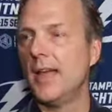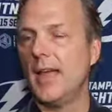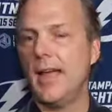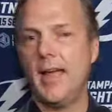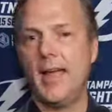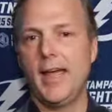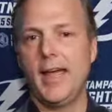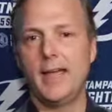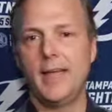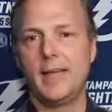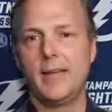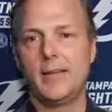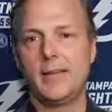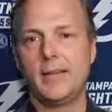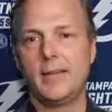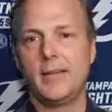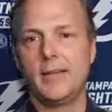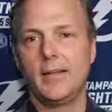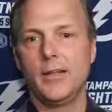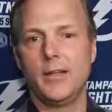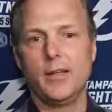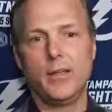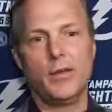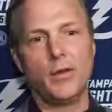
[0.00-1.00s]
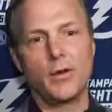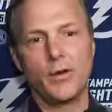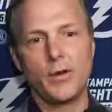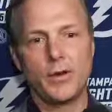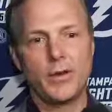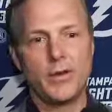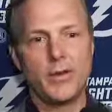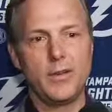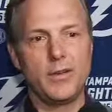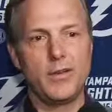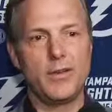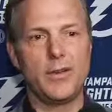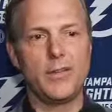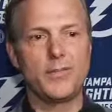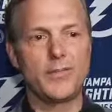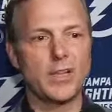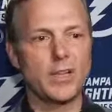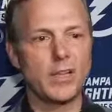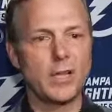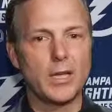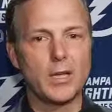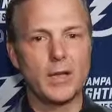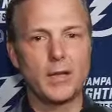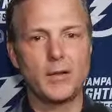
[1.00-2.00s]
and you know you have to
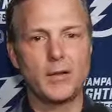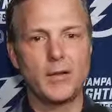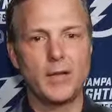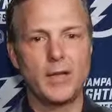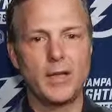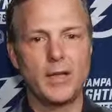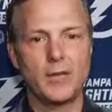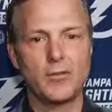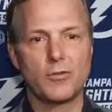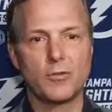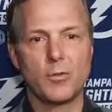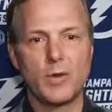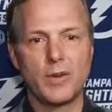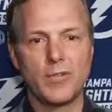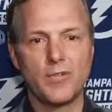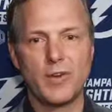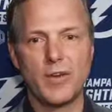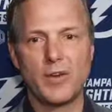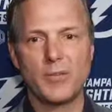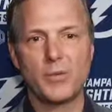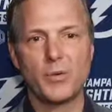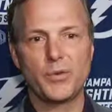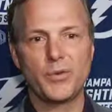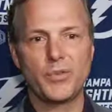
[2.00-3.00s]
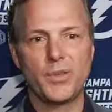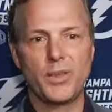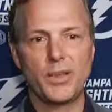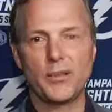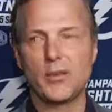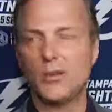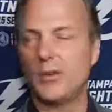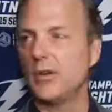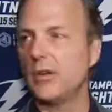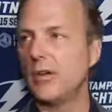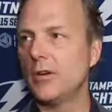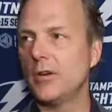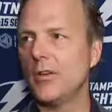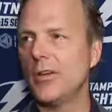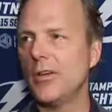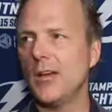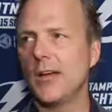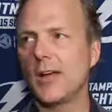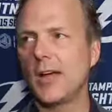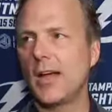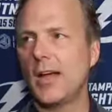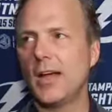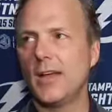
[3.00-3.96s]
click at 25% all year long.